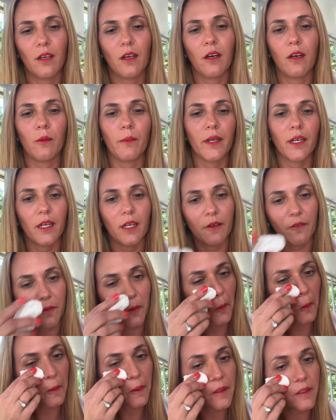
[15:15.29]
Oh my God,
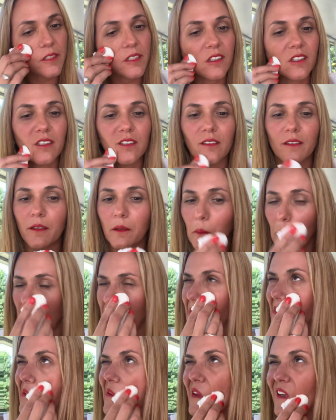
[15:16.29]
Florida, seriously,
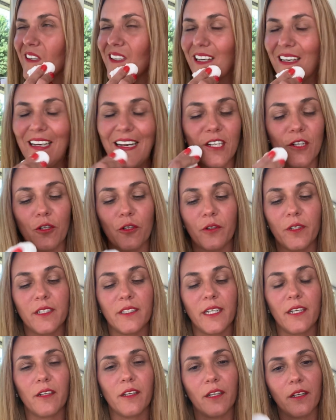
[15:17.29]
it is like 90
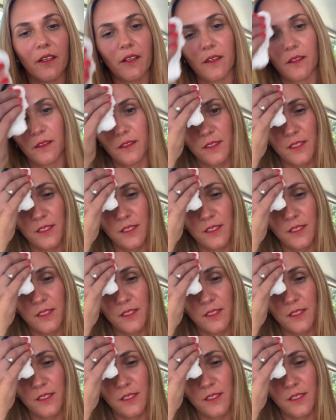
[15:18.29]
degrees out here.